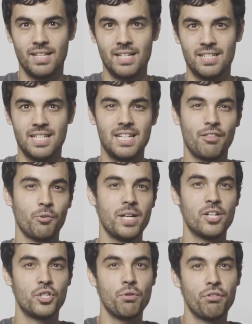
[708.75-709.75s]
C3,
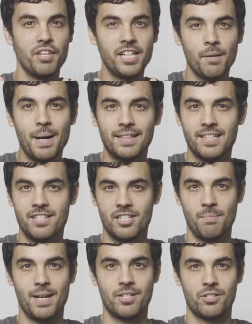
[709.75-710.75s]
as you think about this
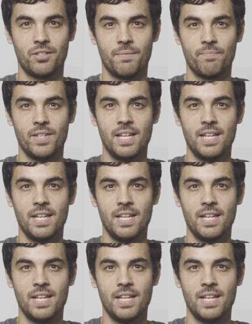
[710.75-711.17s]
semester,